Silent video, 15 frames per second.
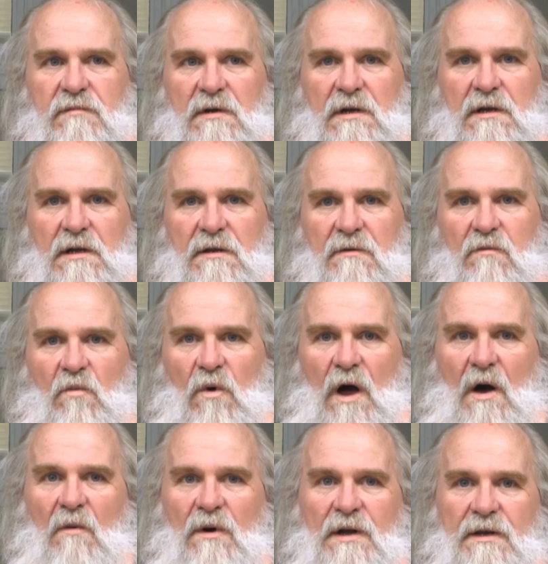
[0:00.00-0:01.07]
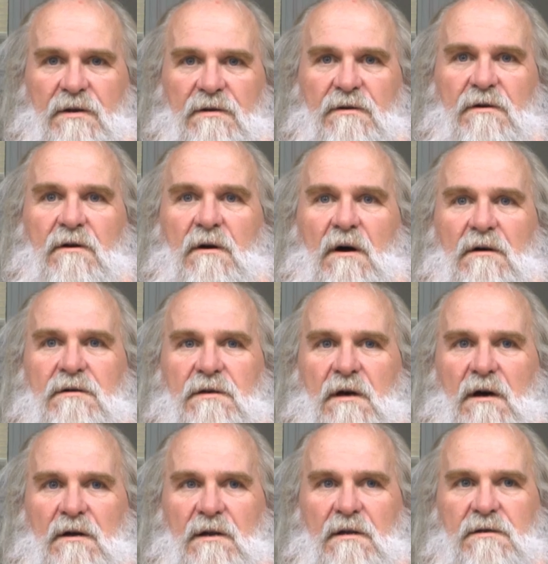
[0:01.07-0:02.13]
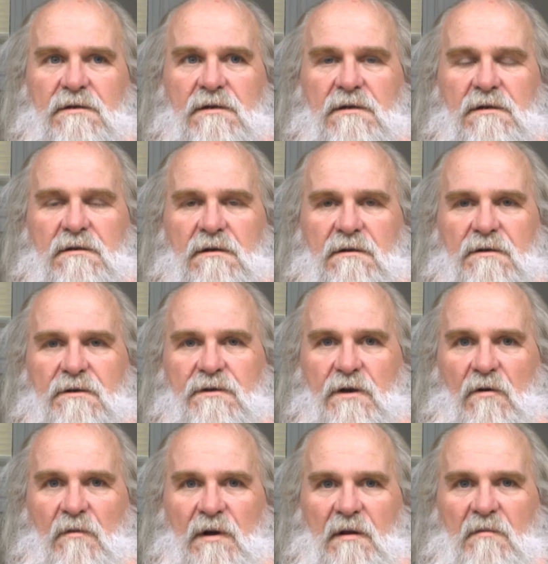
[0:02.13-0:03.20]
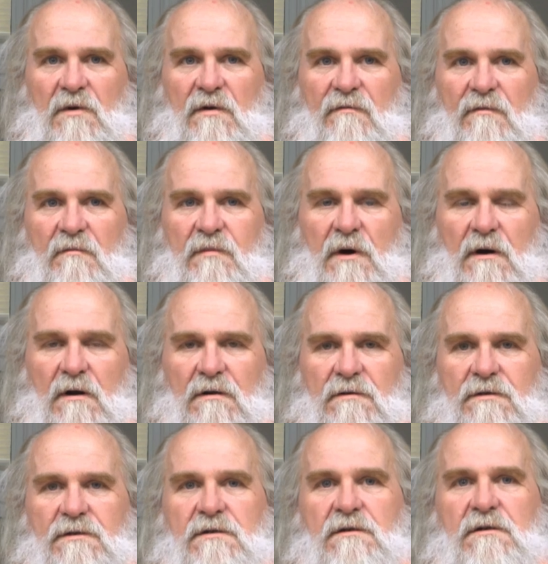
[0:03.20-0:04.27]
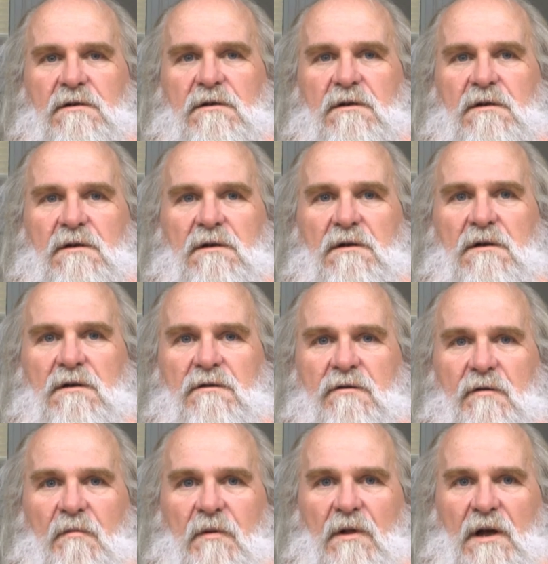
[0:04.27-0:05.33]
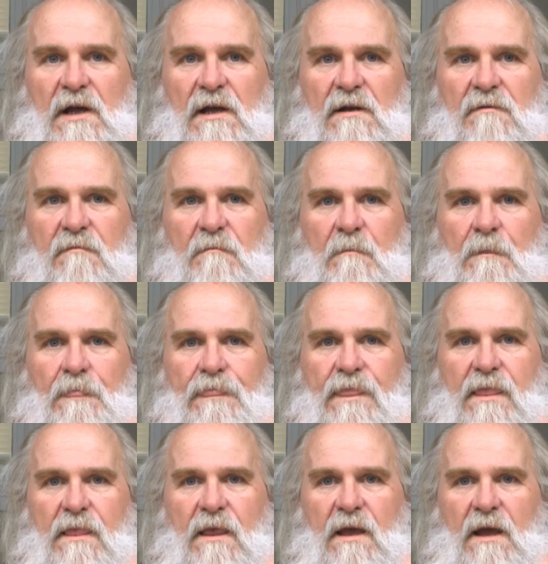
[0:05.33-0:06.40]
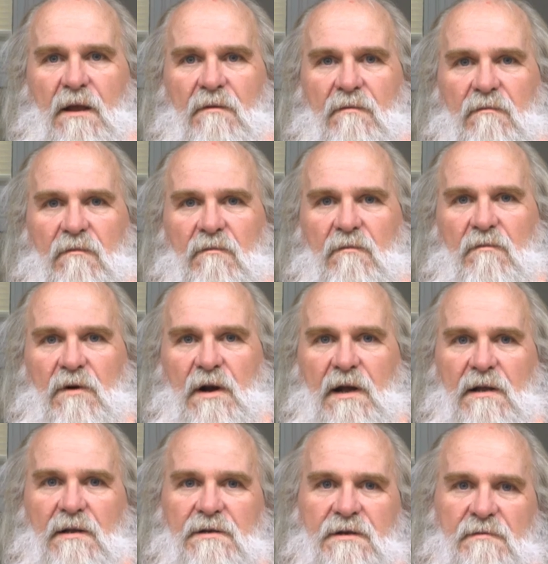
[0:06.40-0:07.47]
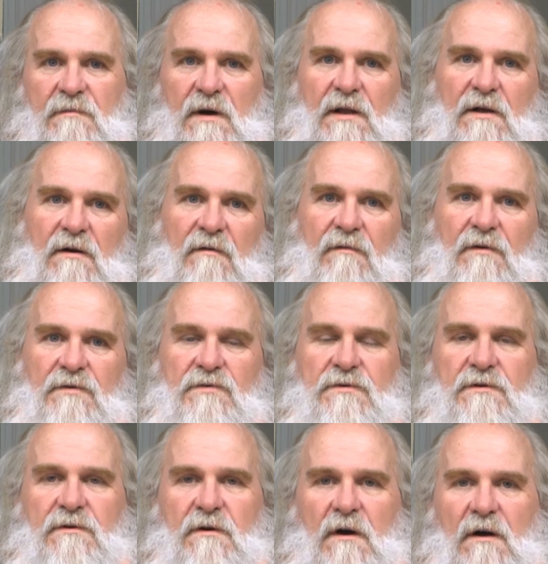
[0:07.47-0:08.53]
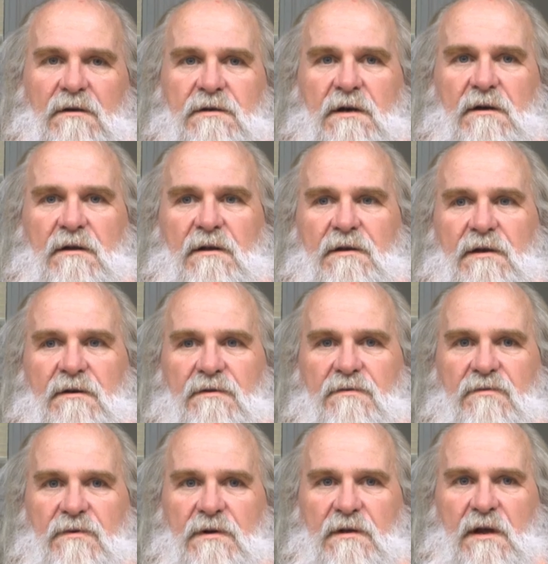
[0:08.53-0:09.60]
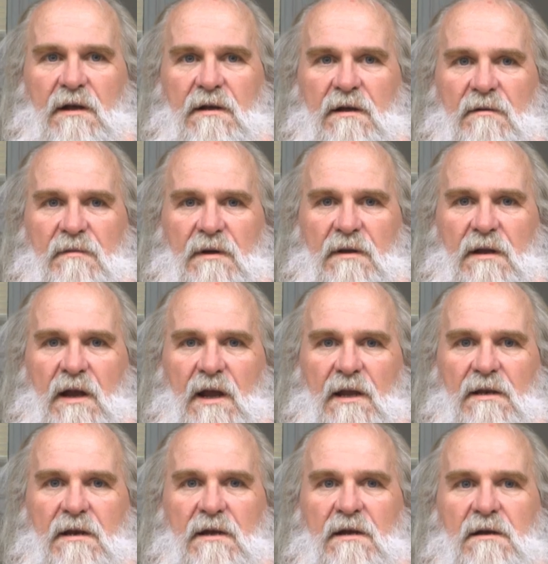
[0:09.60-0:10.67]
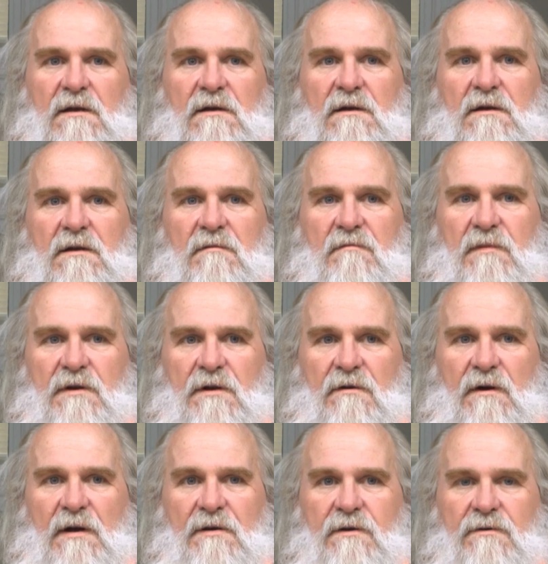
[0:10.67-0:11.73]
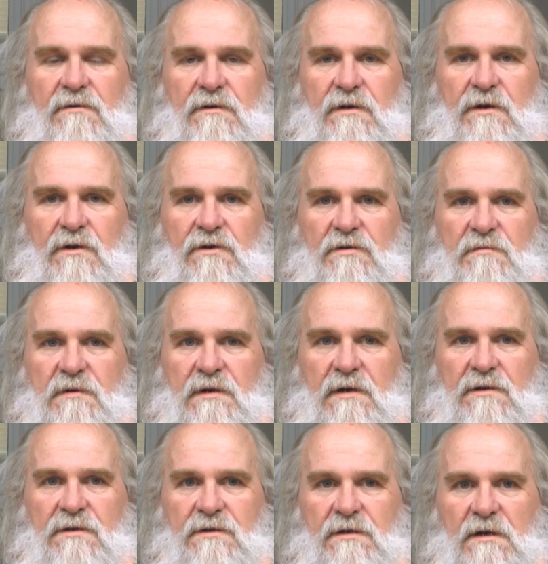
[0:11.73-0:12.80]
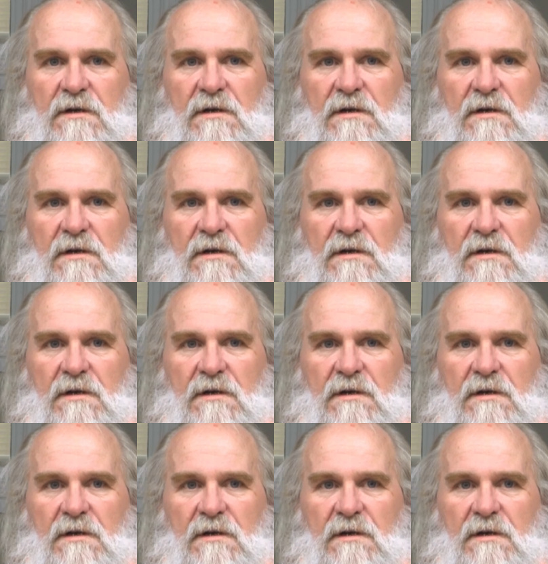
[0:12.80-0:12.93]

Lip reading: And while we do the cross audits, there's so many moving parts to a plant, and bringing somebody over for the cross audits has really come in handy, been a great tool to use, because